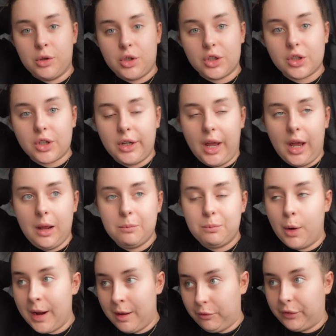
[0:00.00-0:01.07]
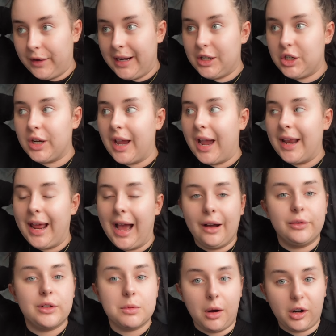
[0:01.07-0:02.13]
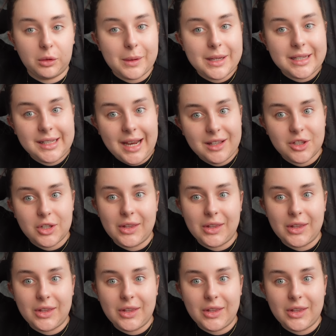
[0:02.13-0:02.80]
we're just gonna put in the fridge and have tomorrow instead.